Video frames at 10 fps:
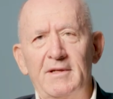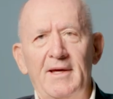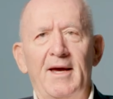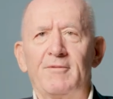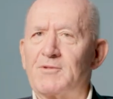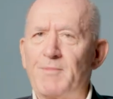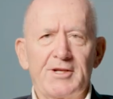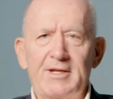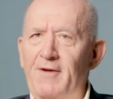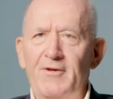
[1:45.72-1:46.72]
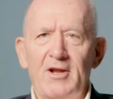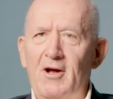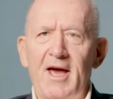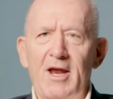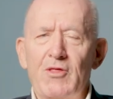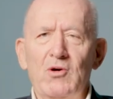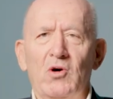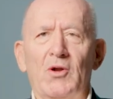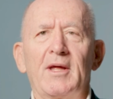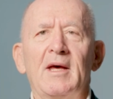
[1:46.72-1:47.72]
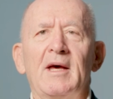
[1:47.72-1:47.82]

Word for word: Uh, it was much tougher than I had thought.